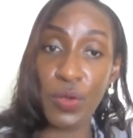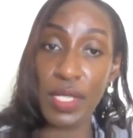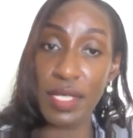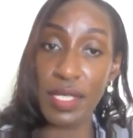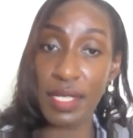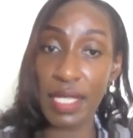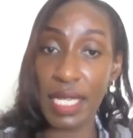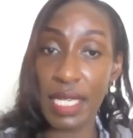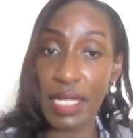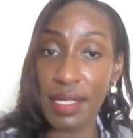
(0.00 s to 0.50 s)

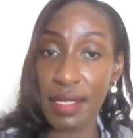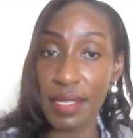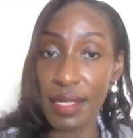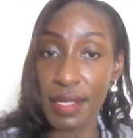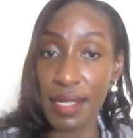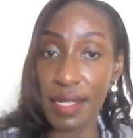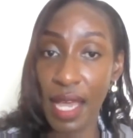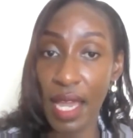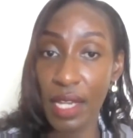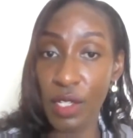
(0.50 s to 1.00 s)
risk is
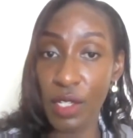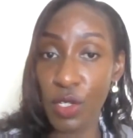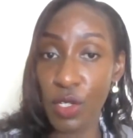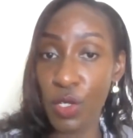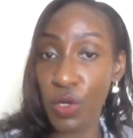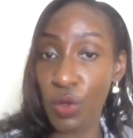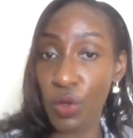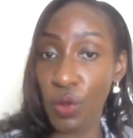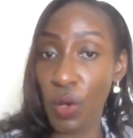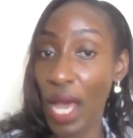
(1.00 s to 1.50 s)
designed
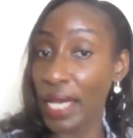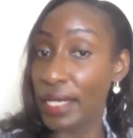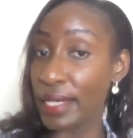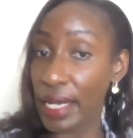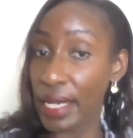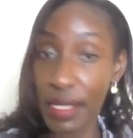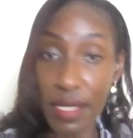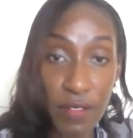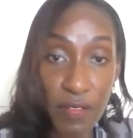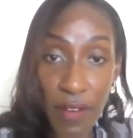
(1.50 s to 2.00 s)
to
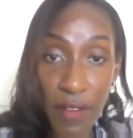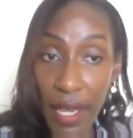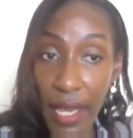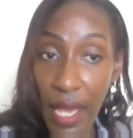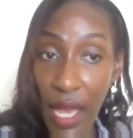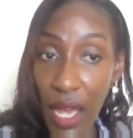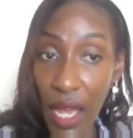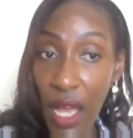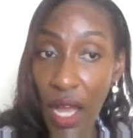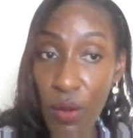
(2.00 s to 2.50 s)
identify
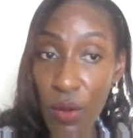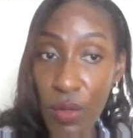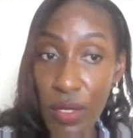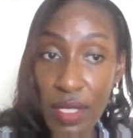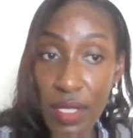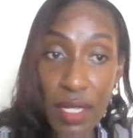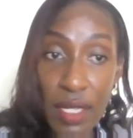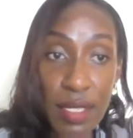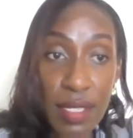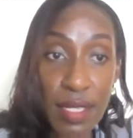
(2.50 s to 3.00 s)
accounts
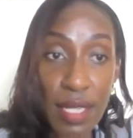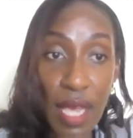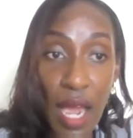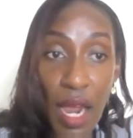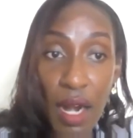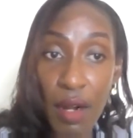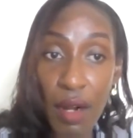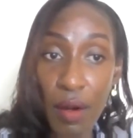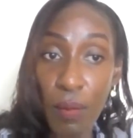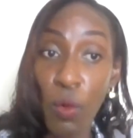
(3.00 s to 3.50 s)
that
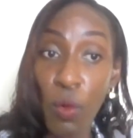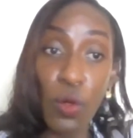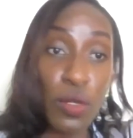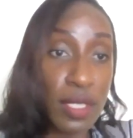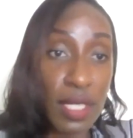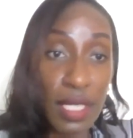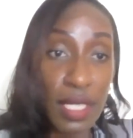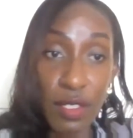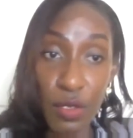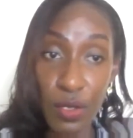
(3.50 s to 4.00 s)
are
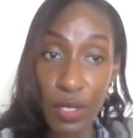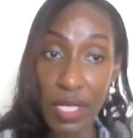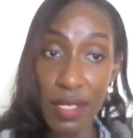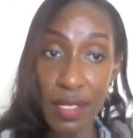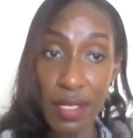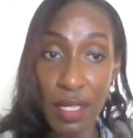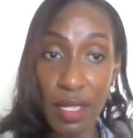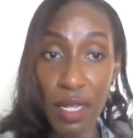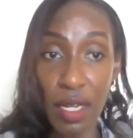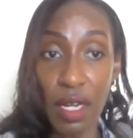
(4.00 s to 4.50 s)
most at
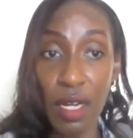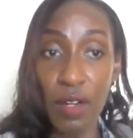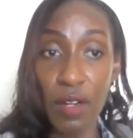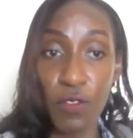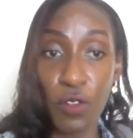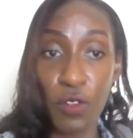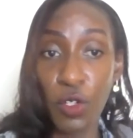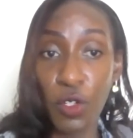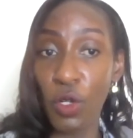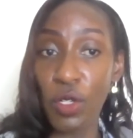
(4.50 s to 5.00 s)
risk
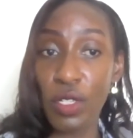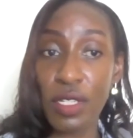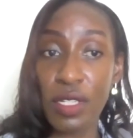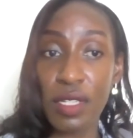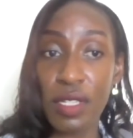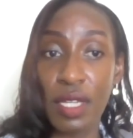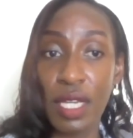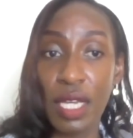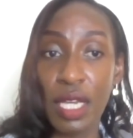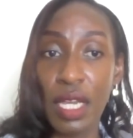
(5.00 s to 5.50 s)
for not
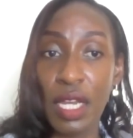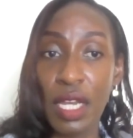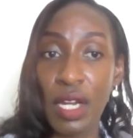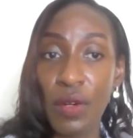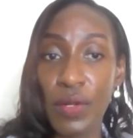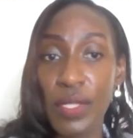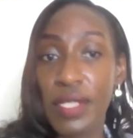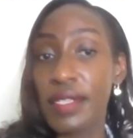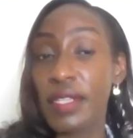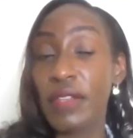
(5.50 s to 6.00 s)

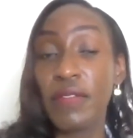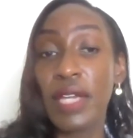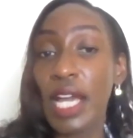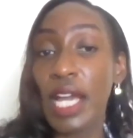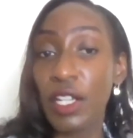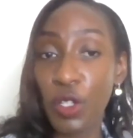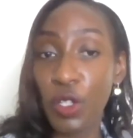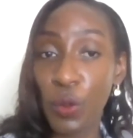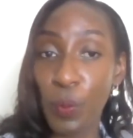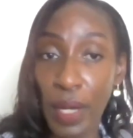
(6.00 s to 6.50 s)
receiving
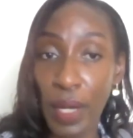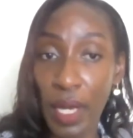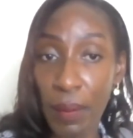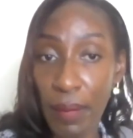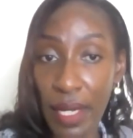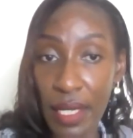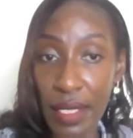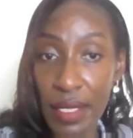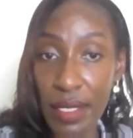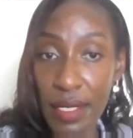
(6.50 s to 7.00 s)
a new
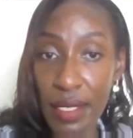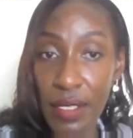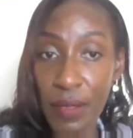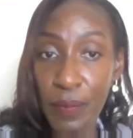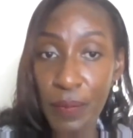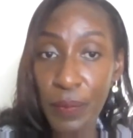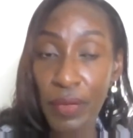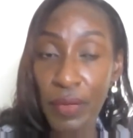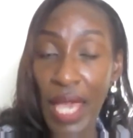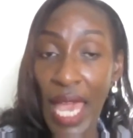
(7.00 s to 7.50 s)
payment.
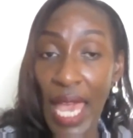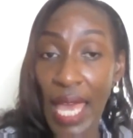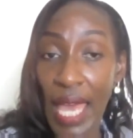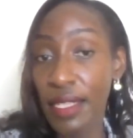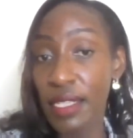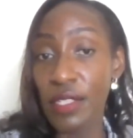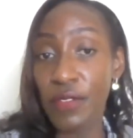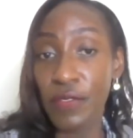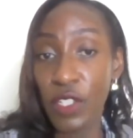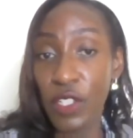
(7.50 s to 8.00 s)
And
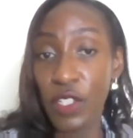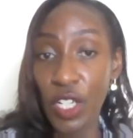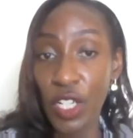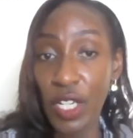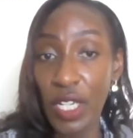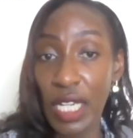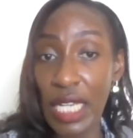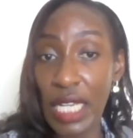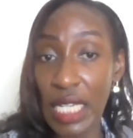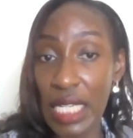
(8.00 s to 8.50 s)
this
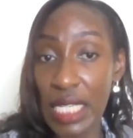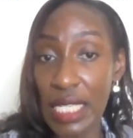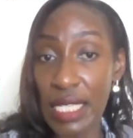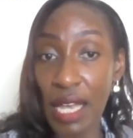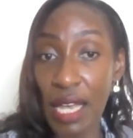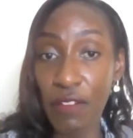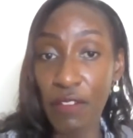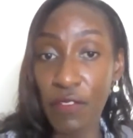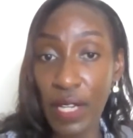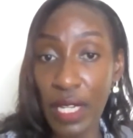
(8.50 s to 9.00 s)
feature is
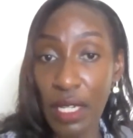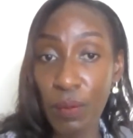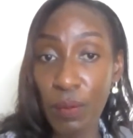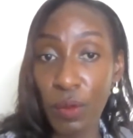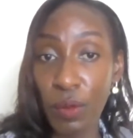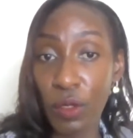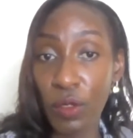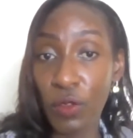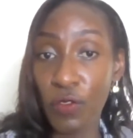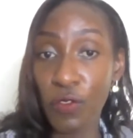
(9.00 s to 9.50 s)

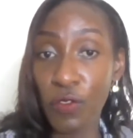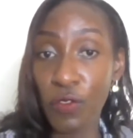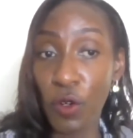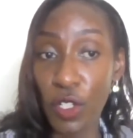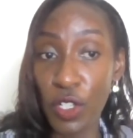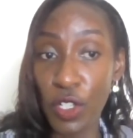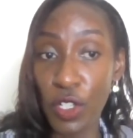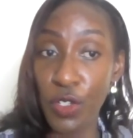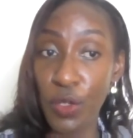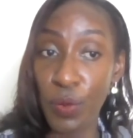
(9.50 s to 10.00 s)
available
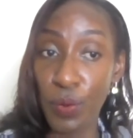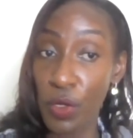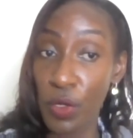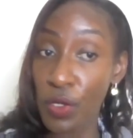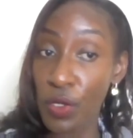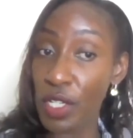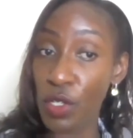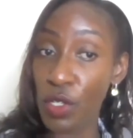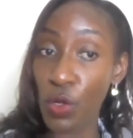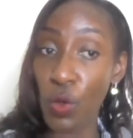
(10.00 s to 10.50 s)
for
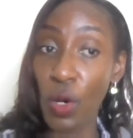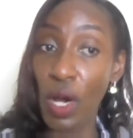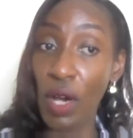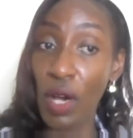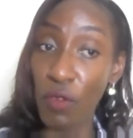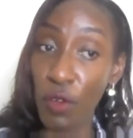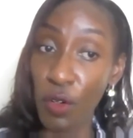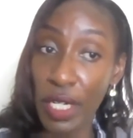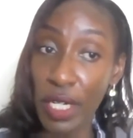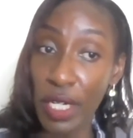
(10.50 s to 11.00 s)
distributors who
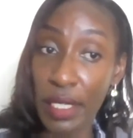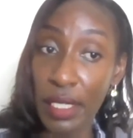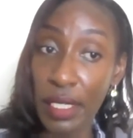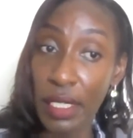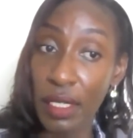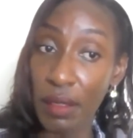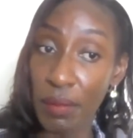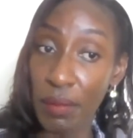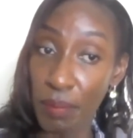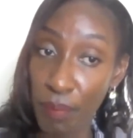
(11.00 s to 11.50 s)
have
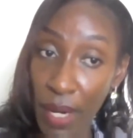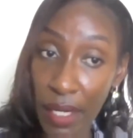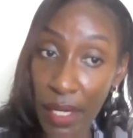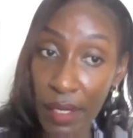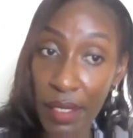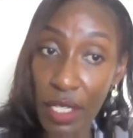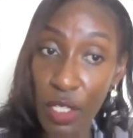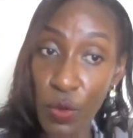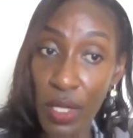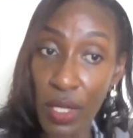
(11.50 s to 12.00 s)
already
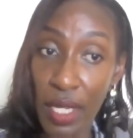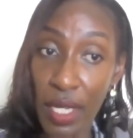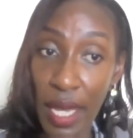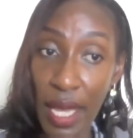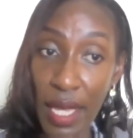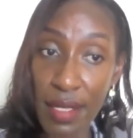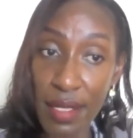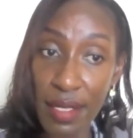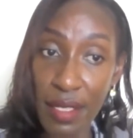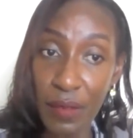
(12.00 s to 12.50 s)
partnered with
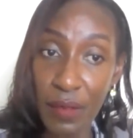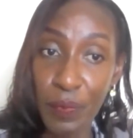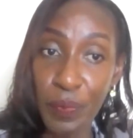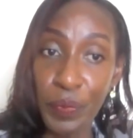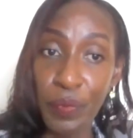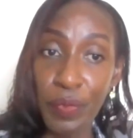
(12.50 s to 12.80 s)
Angaza.